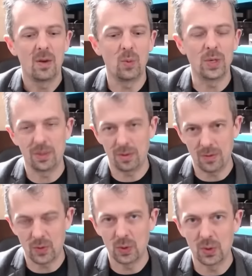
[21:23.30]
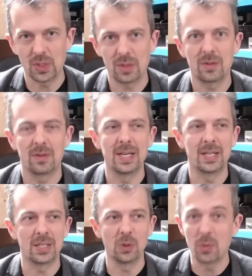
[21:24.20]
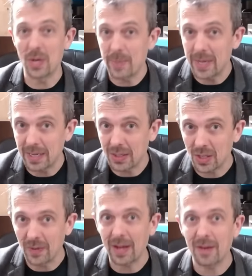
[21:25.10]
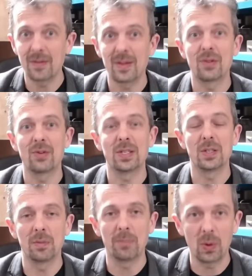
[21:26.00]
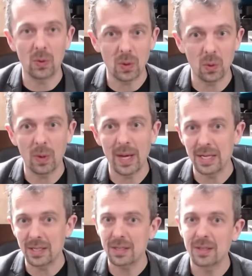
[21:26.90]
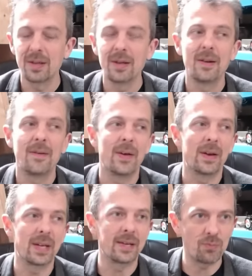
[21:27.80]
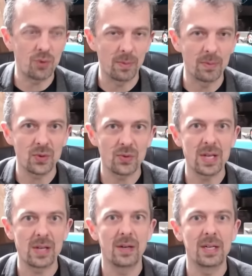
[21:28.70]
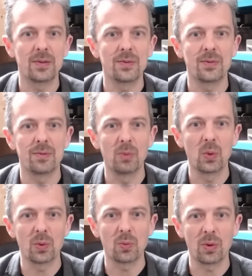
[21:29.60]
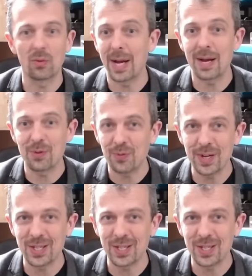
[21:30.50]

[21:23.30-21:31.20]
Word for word: which of course is still pretty big. So that increases the bulk, the weight, uh, gives you problems for any kind of more than one round feed